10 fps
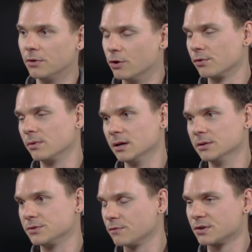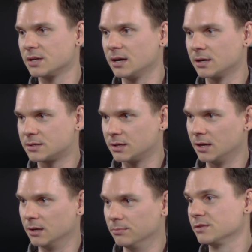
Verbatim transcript: overruns, overstocks, and